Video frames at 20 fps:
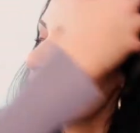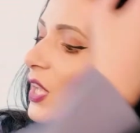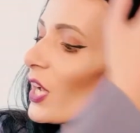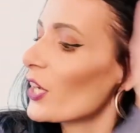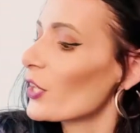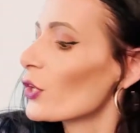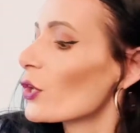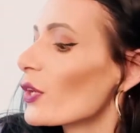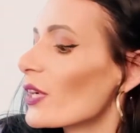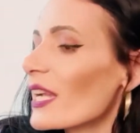
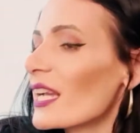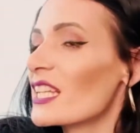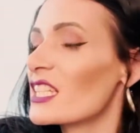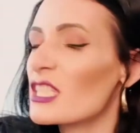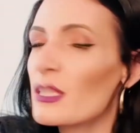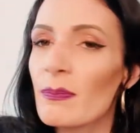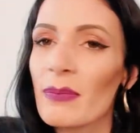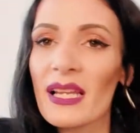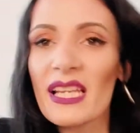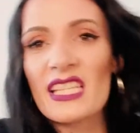I could get
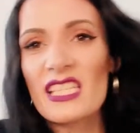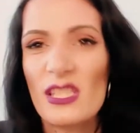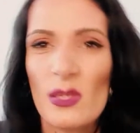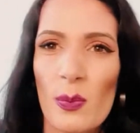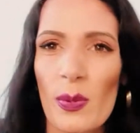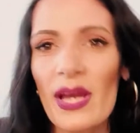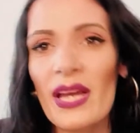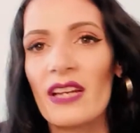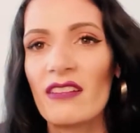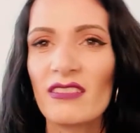into
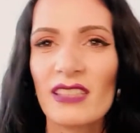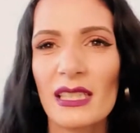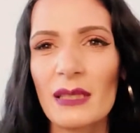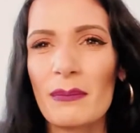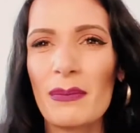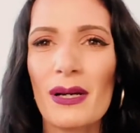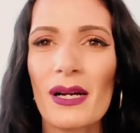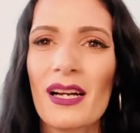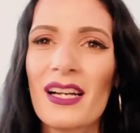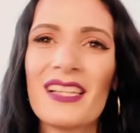blazer
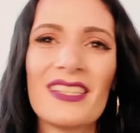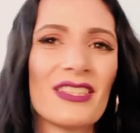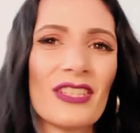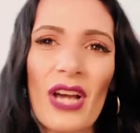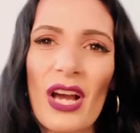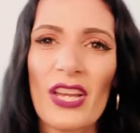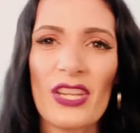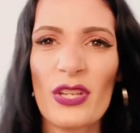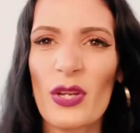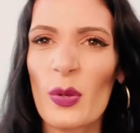wearing, but
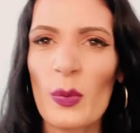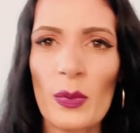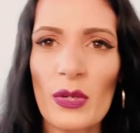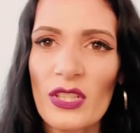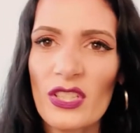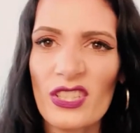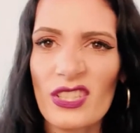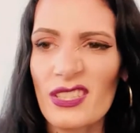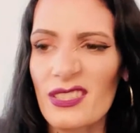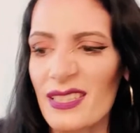I knew I
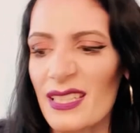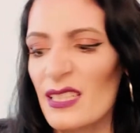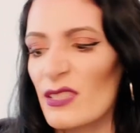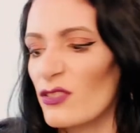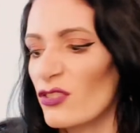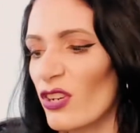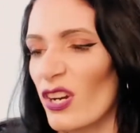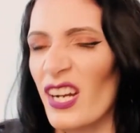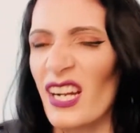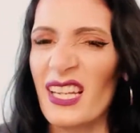wouldn't because I
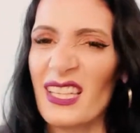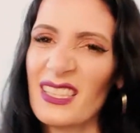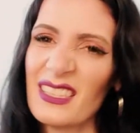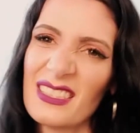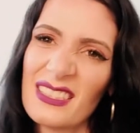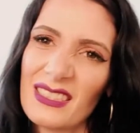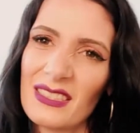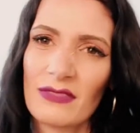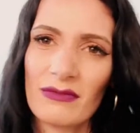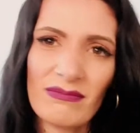keep trying
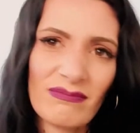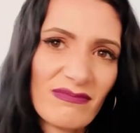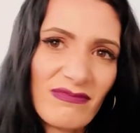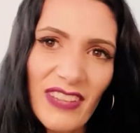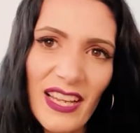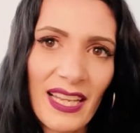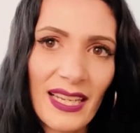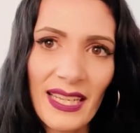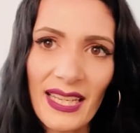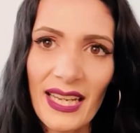and just
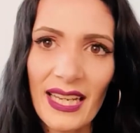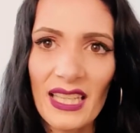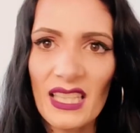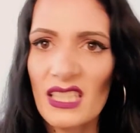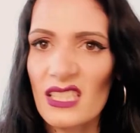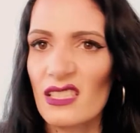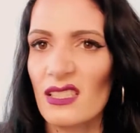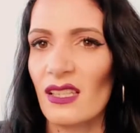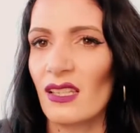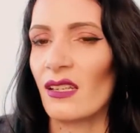failing at
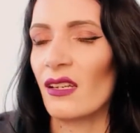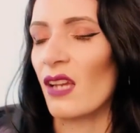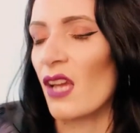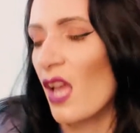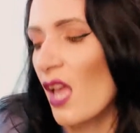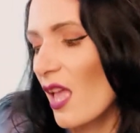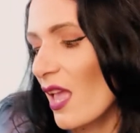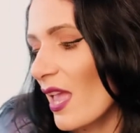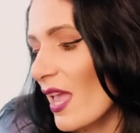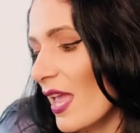it, so
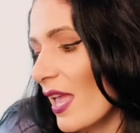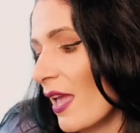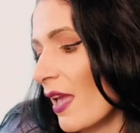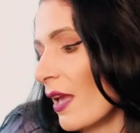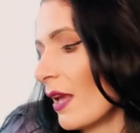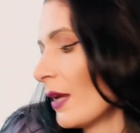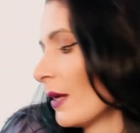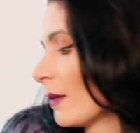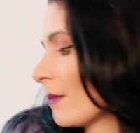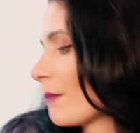
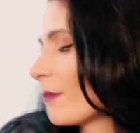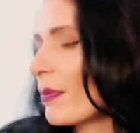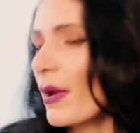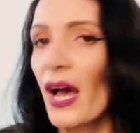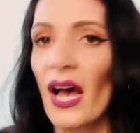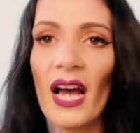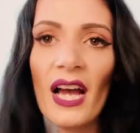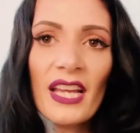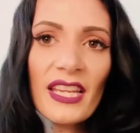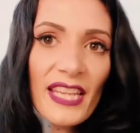
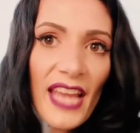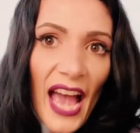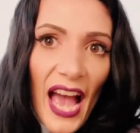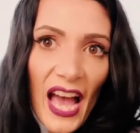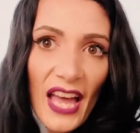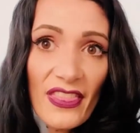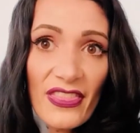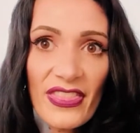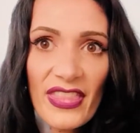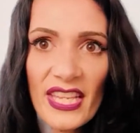But
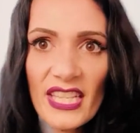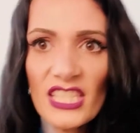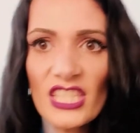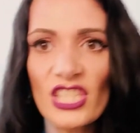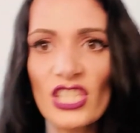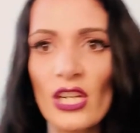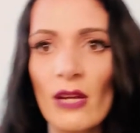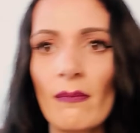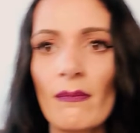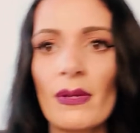yeah,
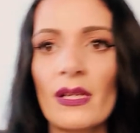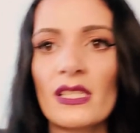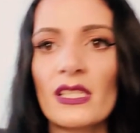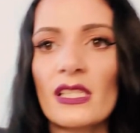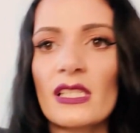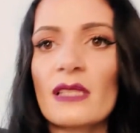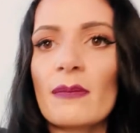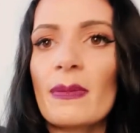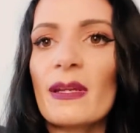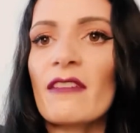this jumper,
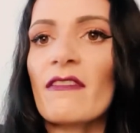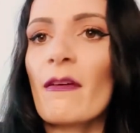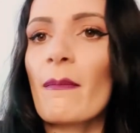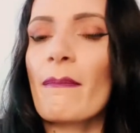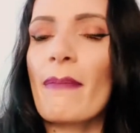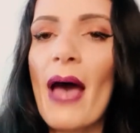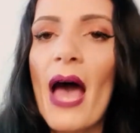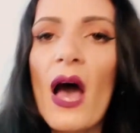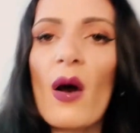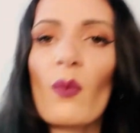so it's a bit of
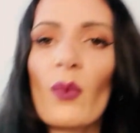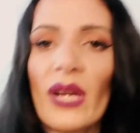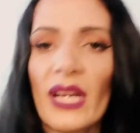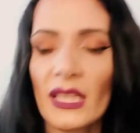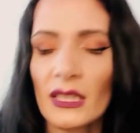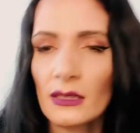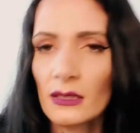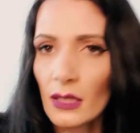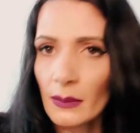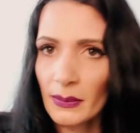a bat
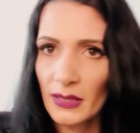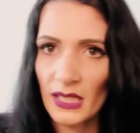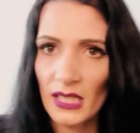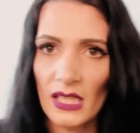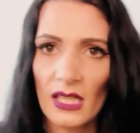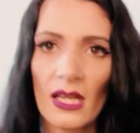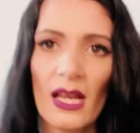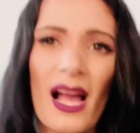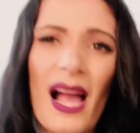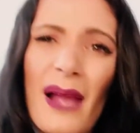wing. I'm
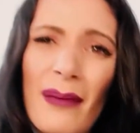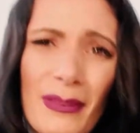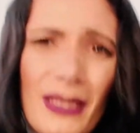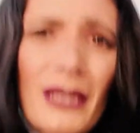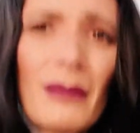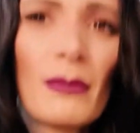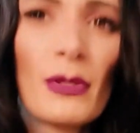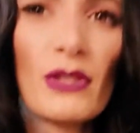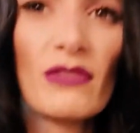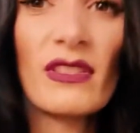gonna
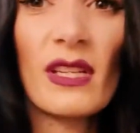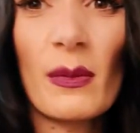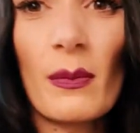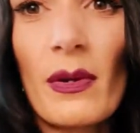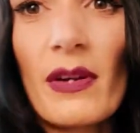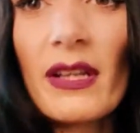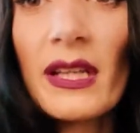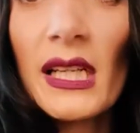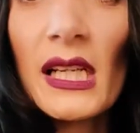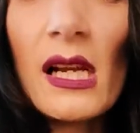move, don't
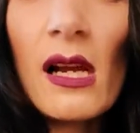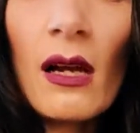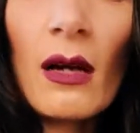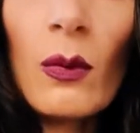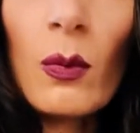worry.